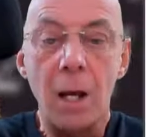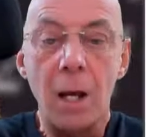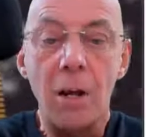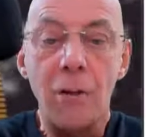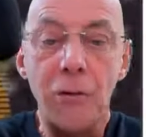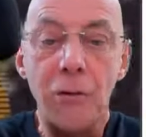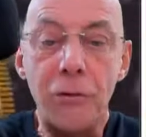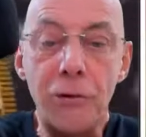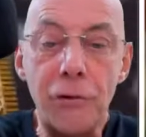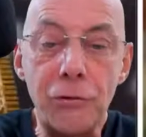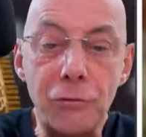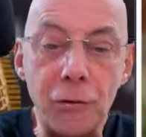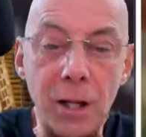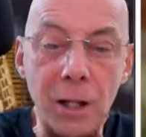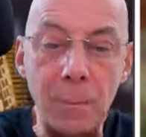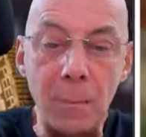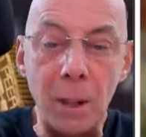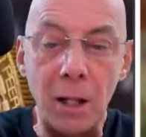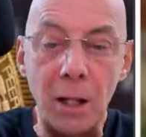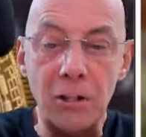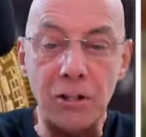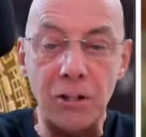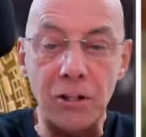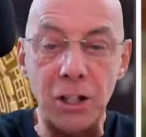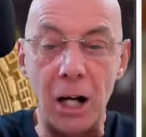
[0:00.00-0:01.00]
3
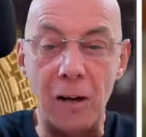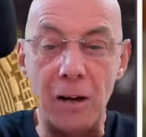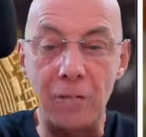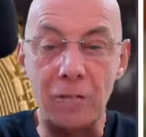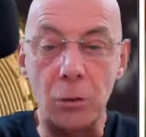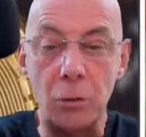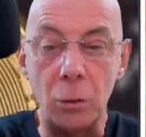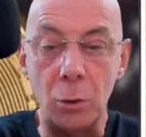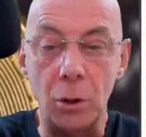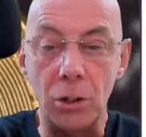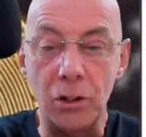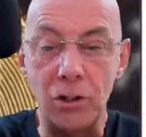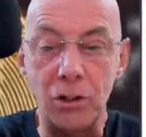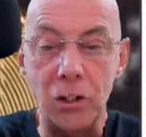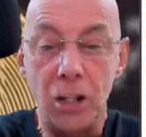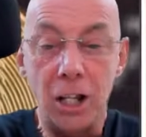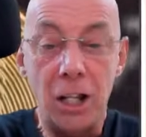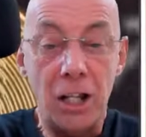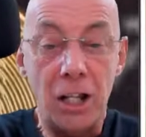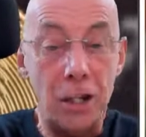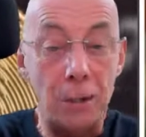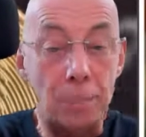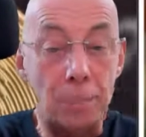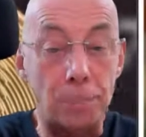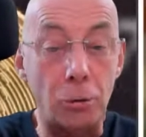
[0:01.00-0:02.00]
months afterwards,
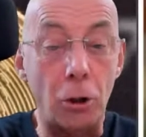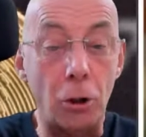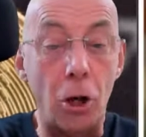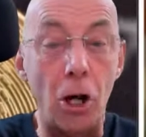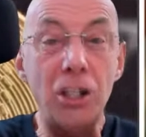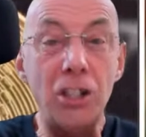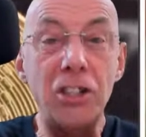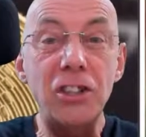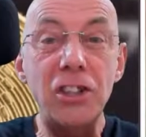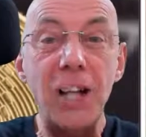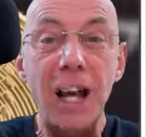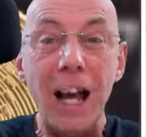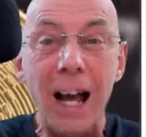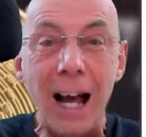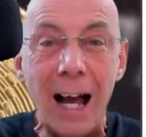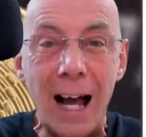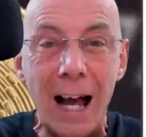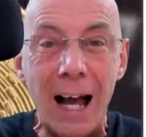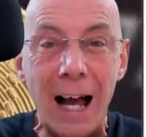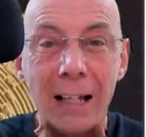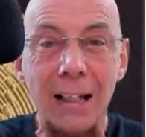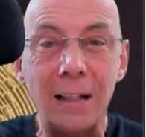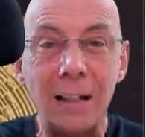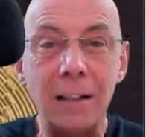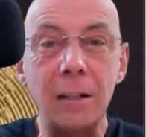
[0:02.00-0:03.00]
the price
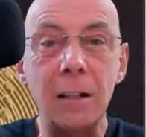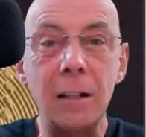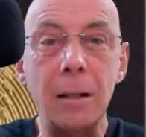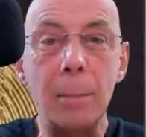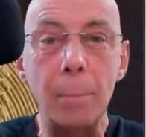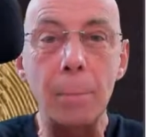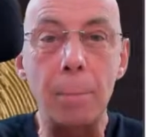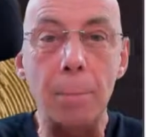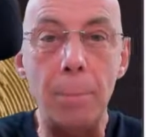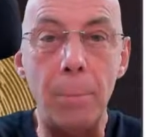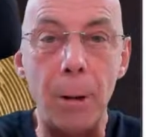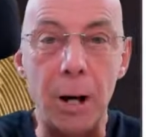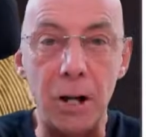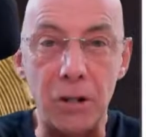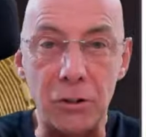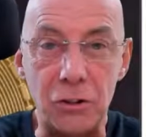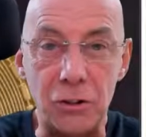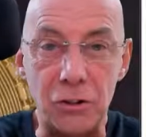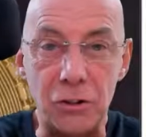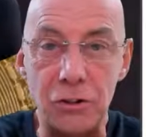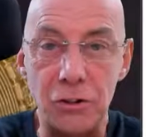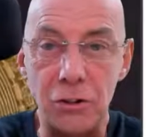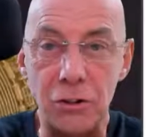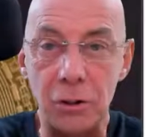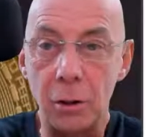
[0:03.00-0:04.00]
hadn't
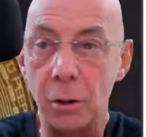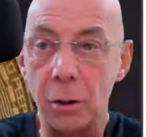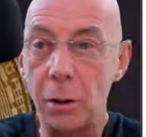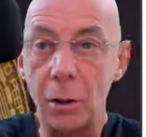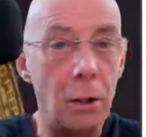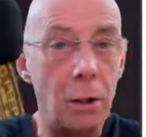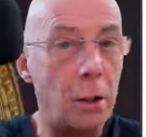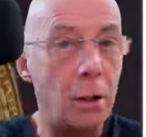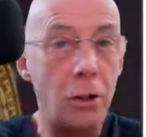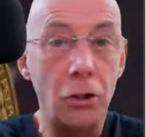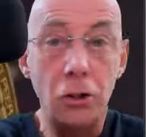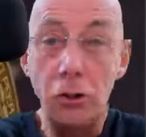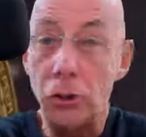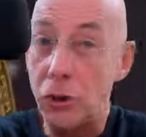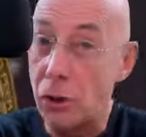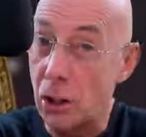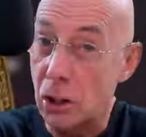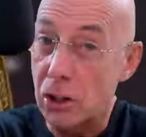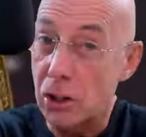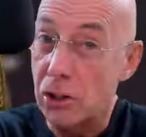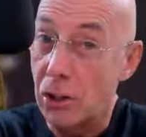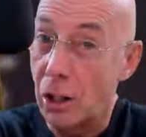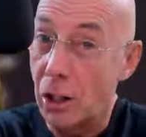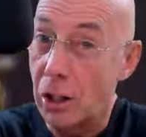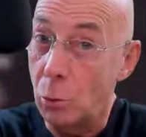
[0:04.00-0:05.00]
budged,
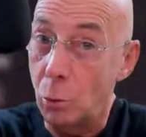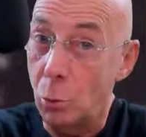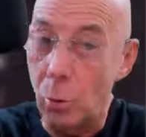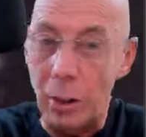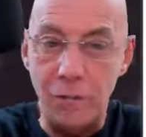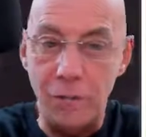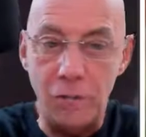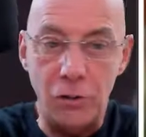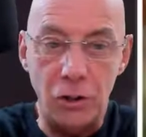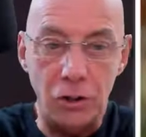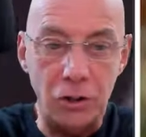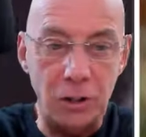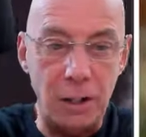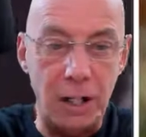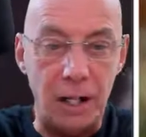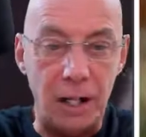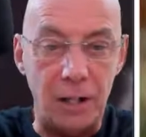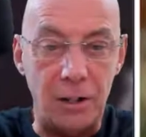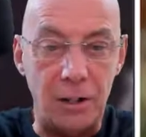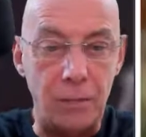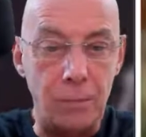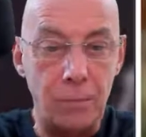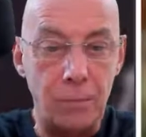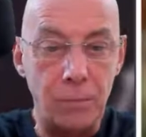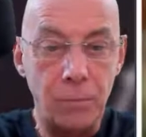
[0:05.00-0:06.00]
just like we've just
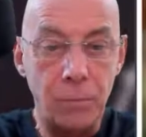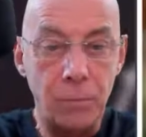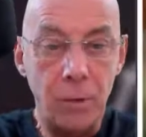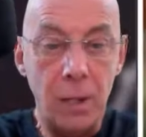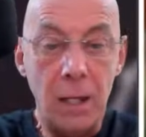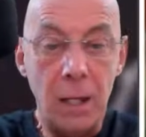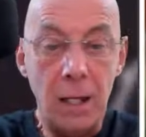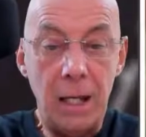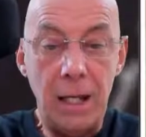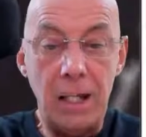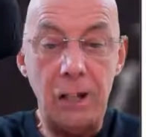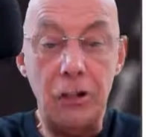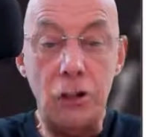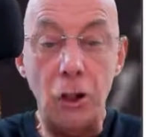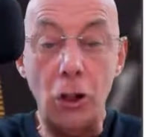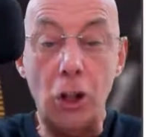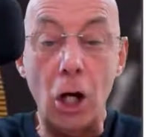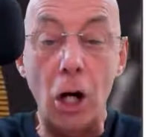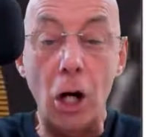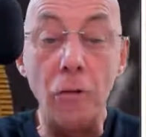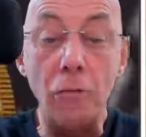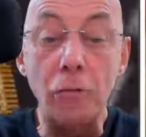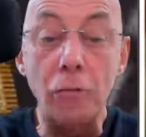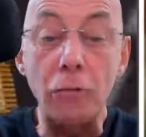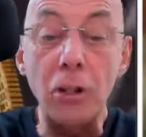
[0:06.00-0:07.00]
had. It took
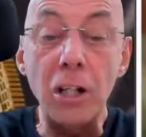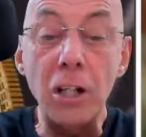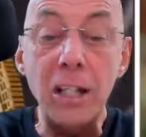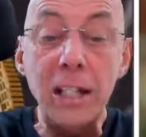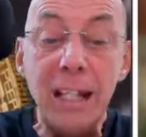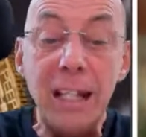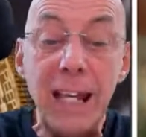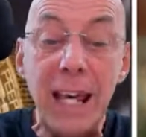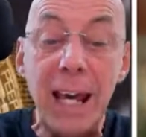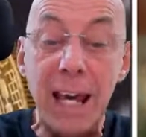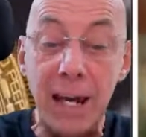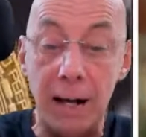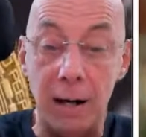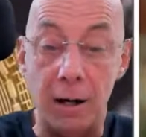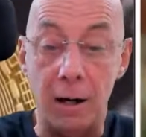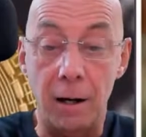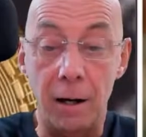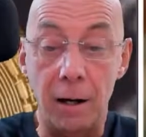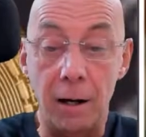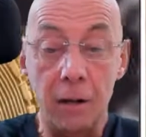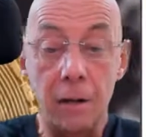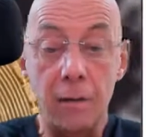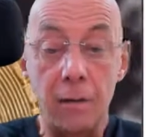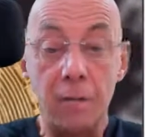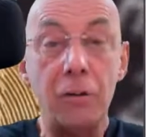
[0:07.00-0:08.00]
over a year
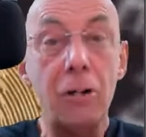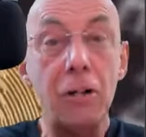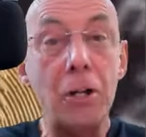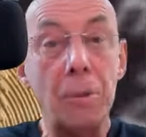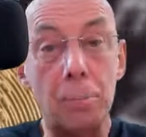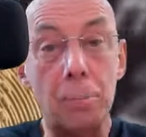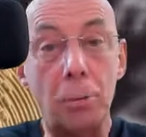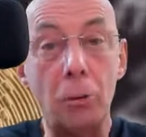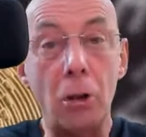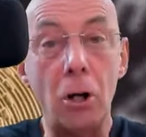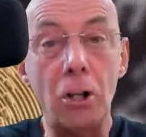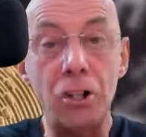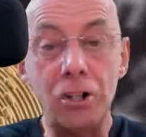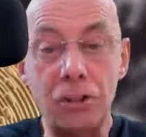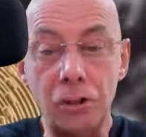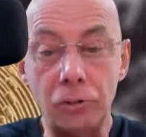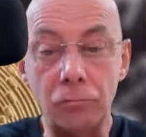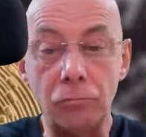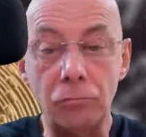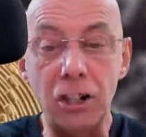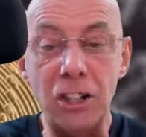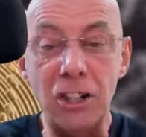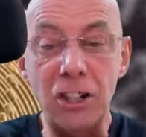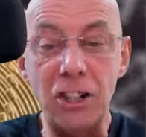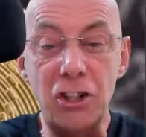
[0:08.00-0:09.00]
for the price to
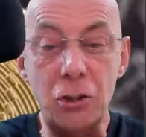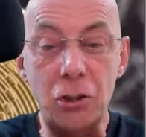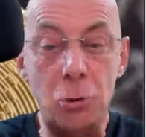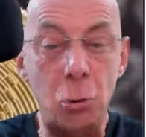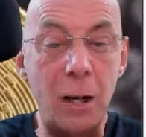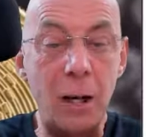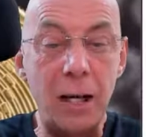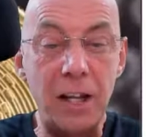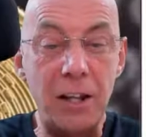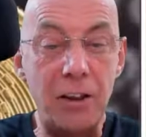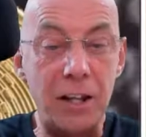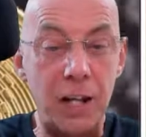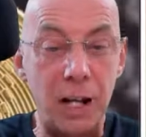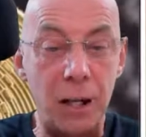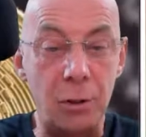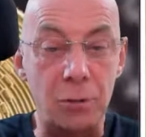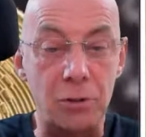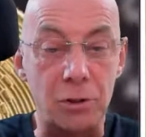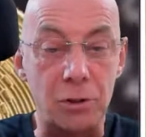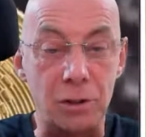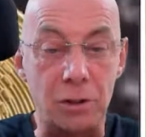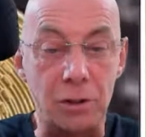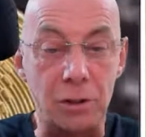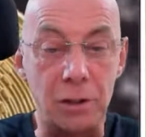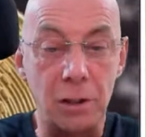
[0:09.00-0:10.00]
reach
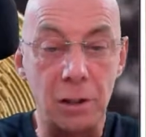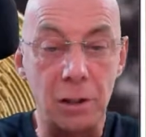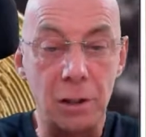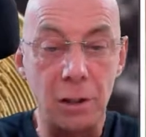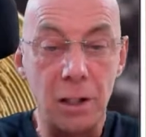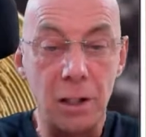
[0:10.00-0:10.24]
20,000.